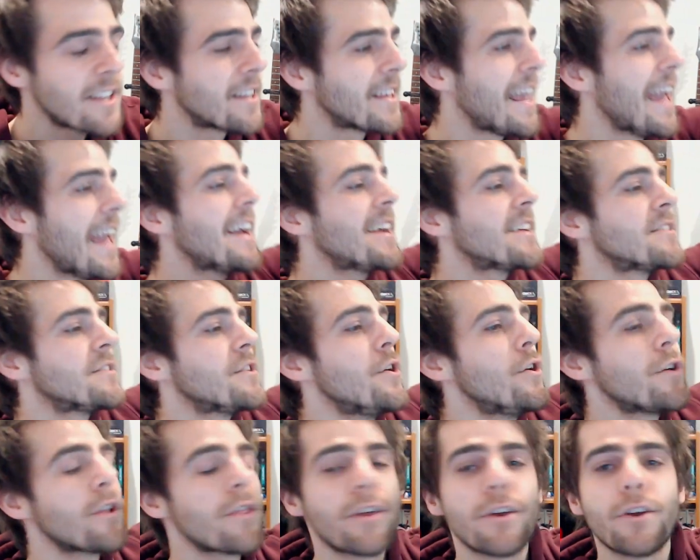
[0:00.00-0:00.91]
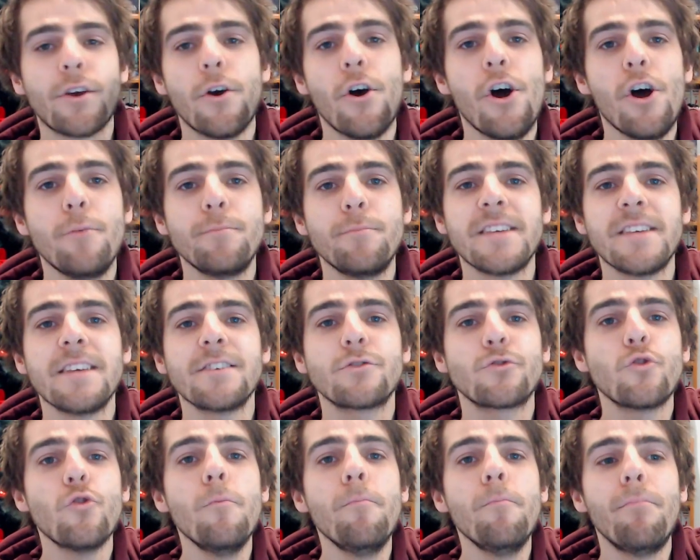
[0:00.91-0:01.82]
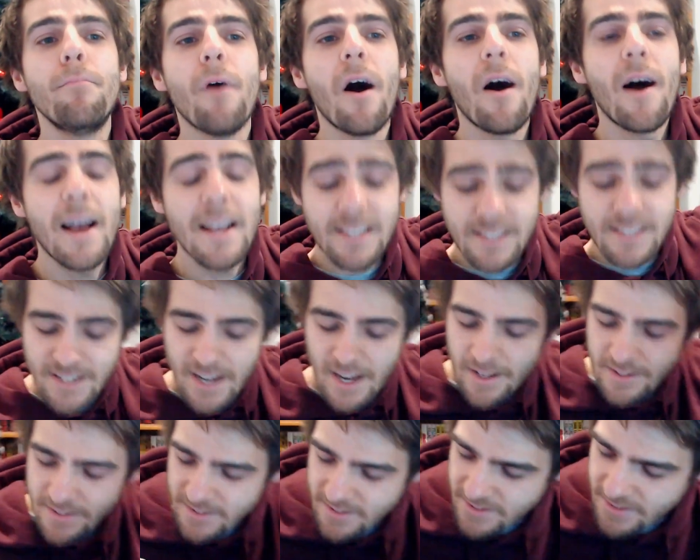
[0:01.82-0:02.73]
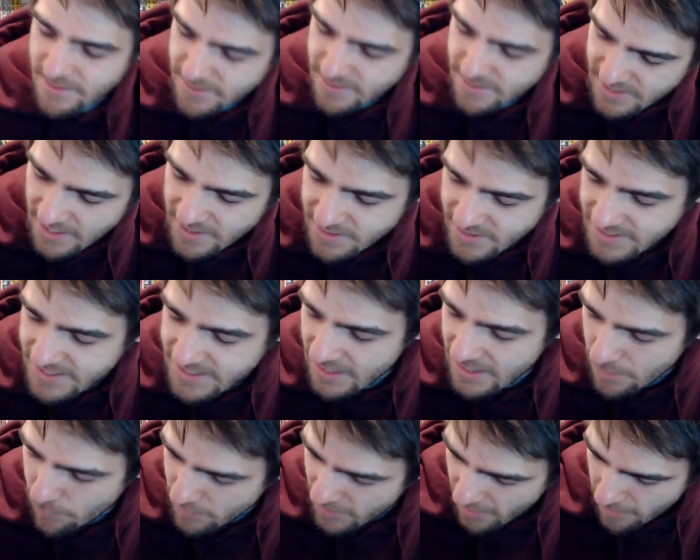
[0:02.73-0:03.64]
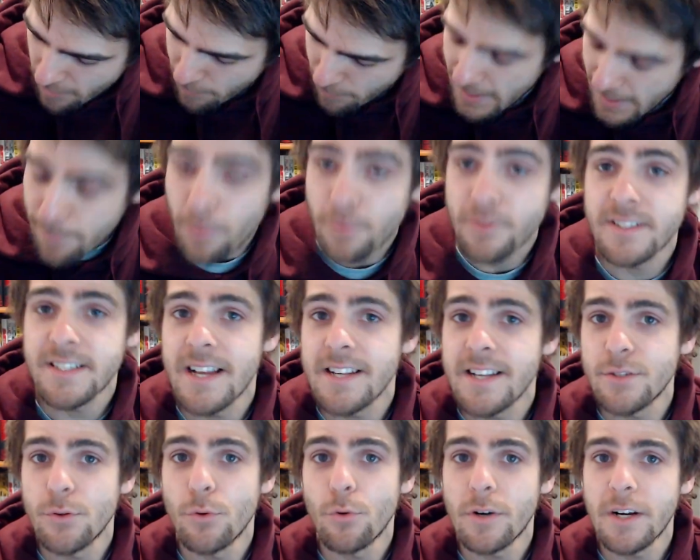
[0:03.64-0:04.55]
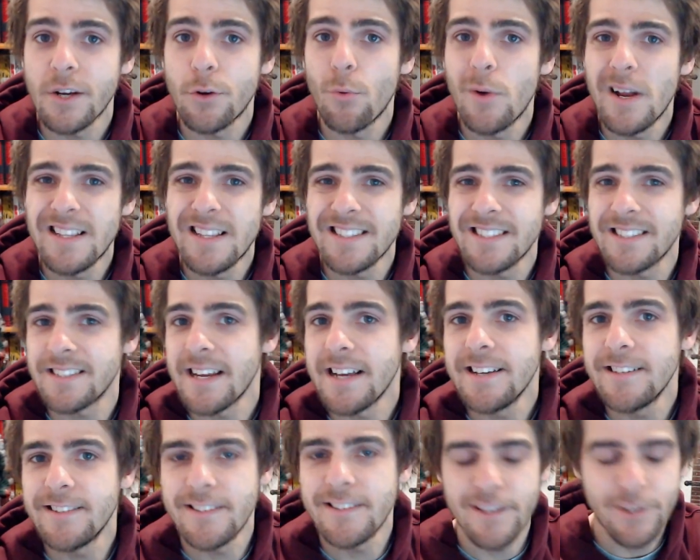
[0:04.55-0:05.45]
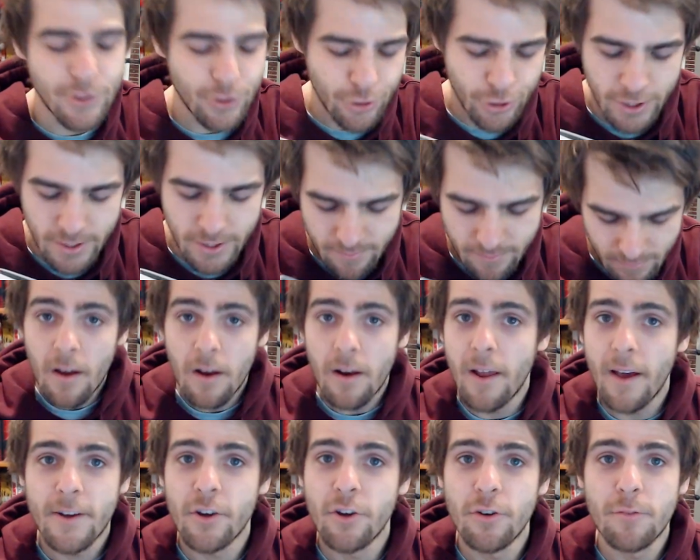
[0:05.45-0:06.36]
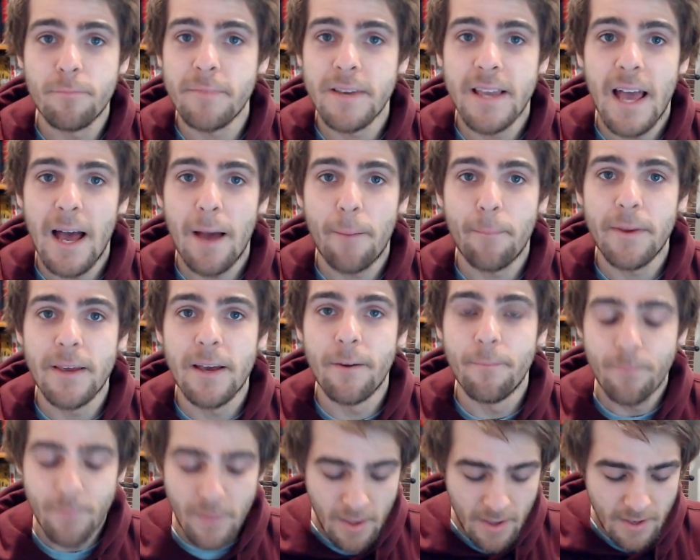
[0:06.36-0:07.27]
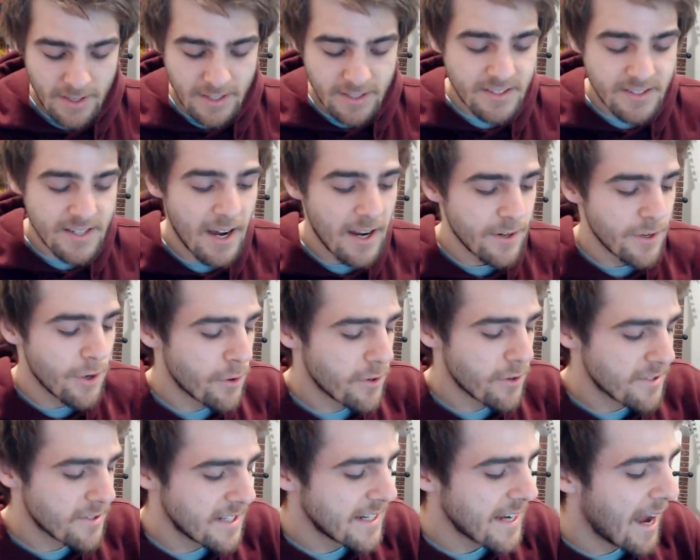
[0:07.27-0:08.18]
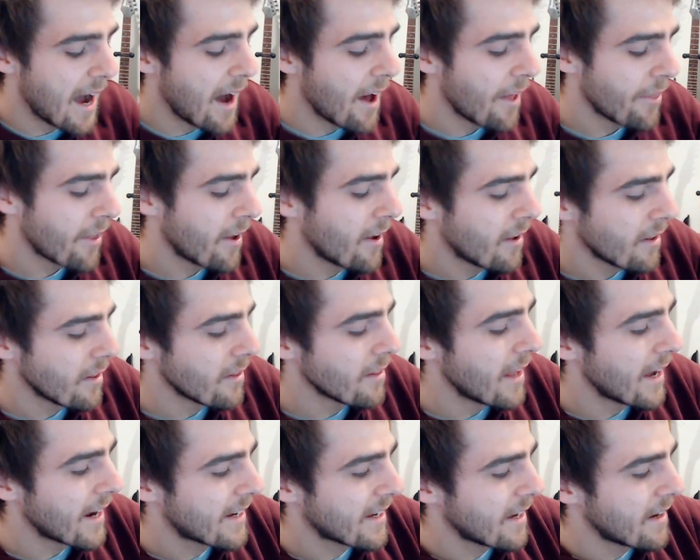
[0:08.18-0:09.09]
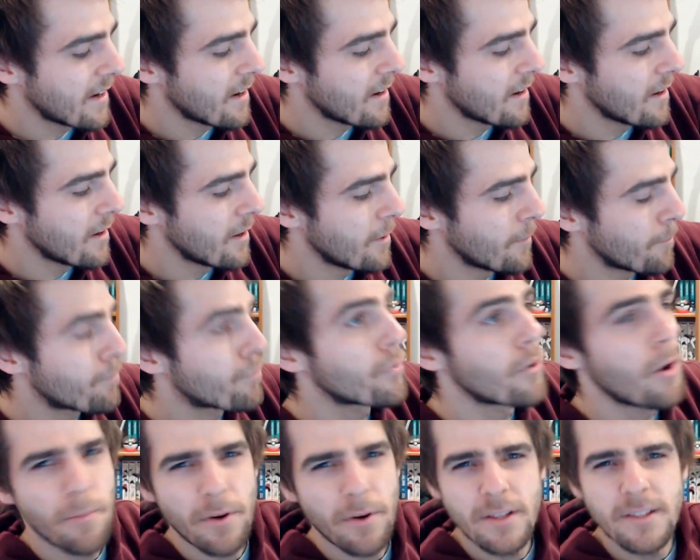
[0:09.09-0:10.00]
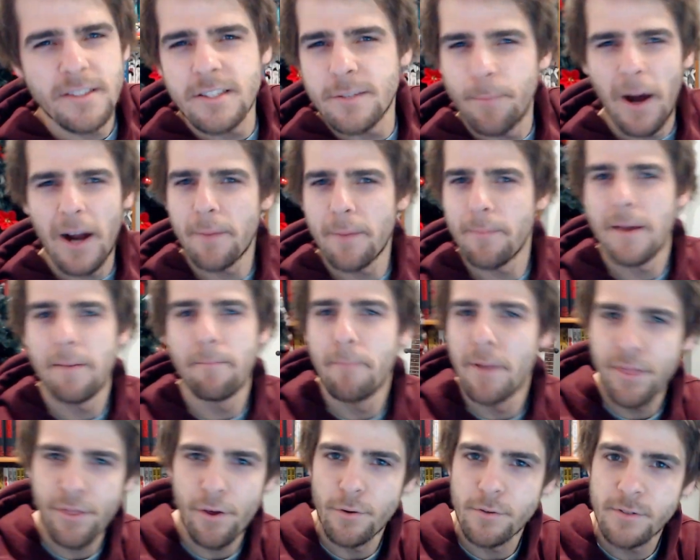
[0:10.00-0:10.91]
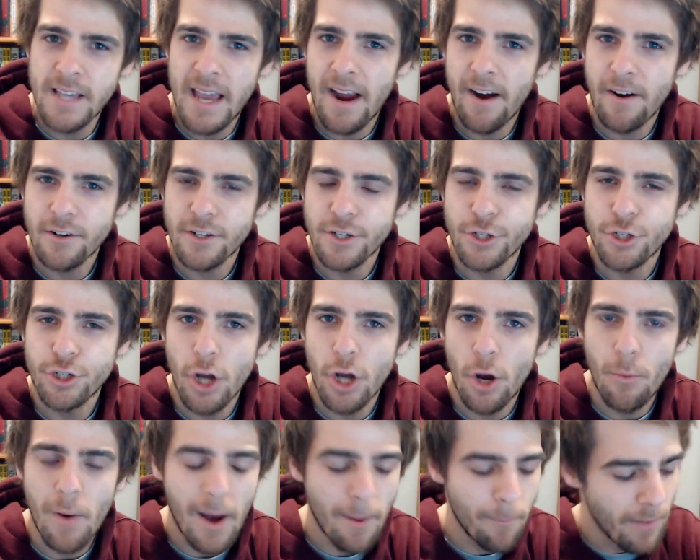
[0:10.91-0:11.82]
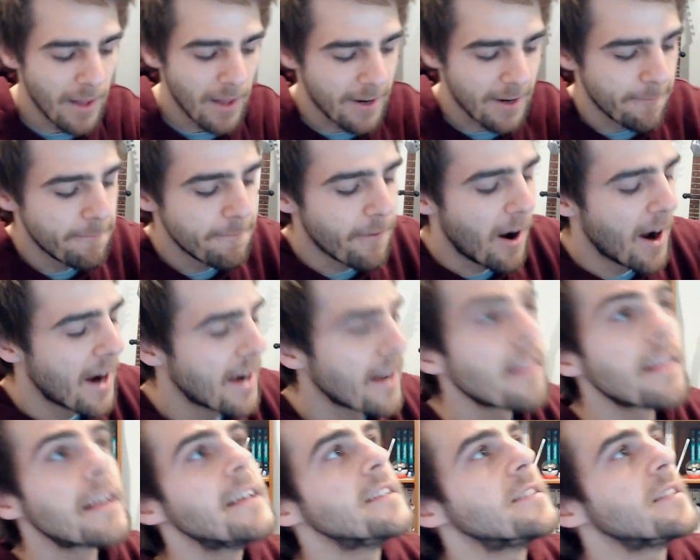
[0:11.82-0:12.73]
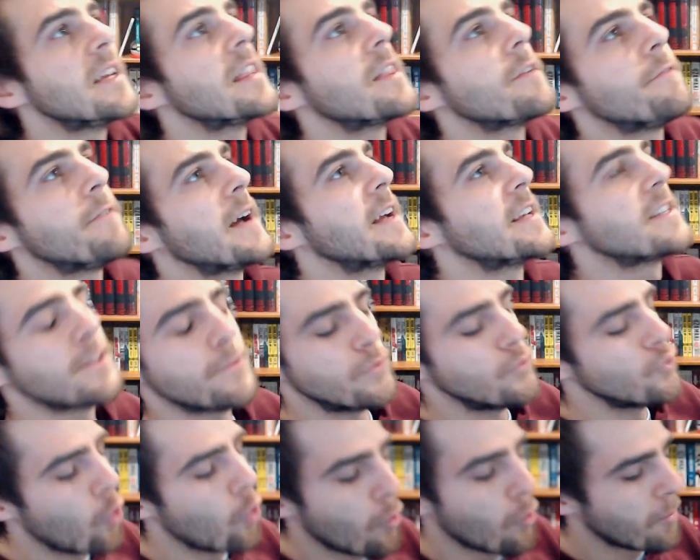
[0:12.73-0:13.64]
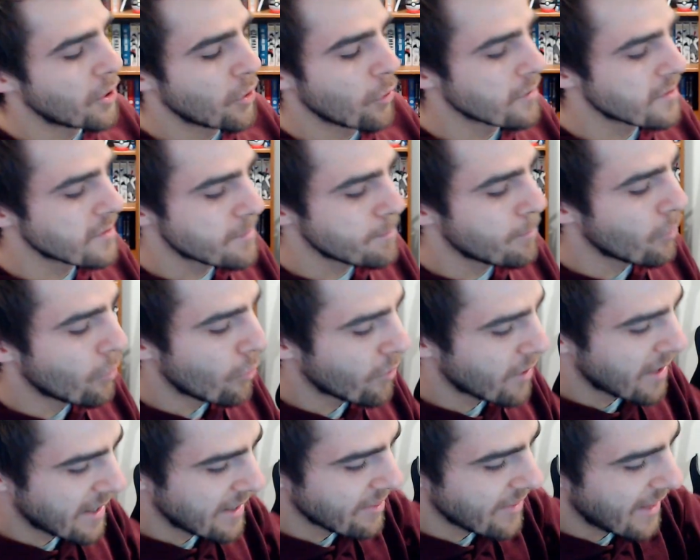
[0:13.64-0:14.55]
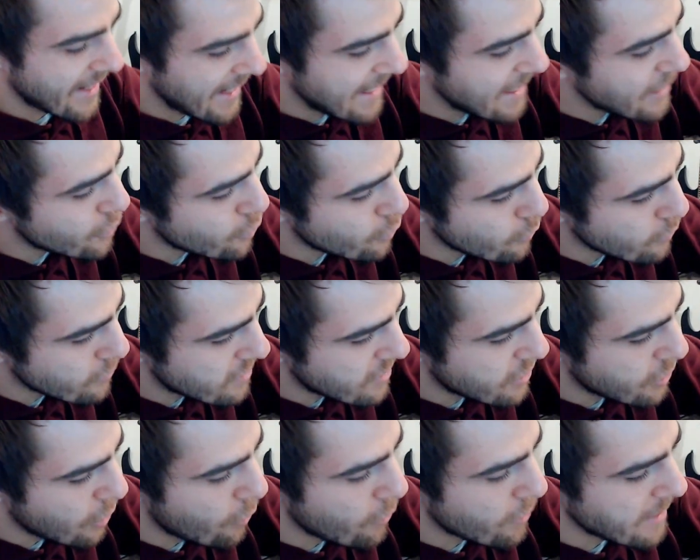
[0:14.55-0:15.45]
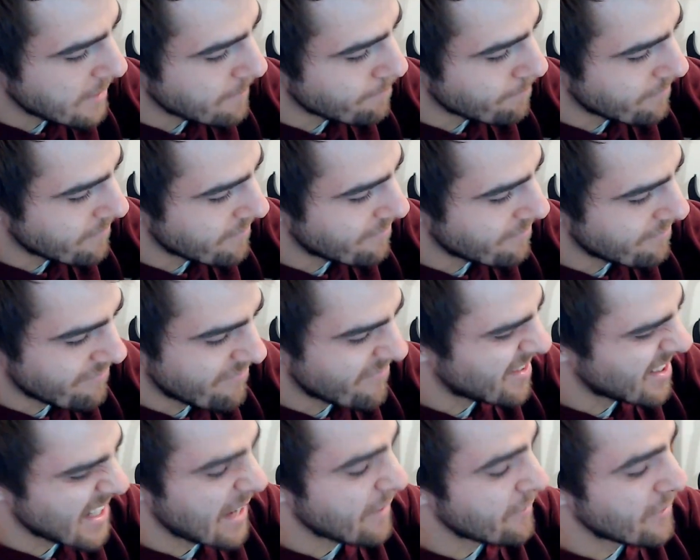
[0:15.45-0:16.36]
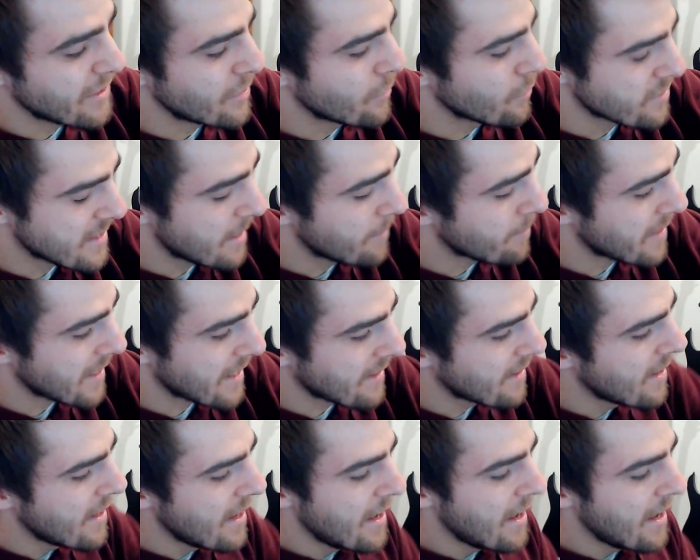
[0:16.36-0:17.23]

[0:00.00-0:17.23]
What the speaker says: Kicks her to the curb, says goodbye, starts dealing with other people, starts talking to Gwen Stacy and shit. I couldn't be happier. You start noticing other, like, prominent Spider-Man mythos characters show up. Like, finally, you see the face of Norman Osborn in, like, issues 37 or something.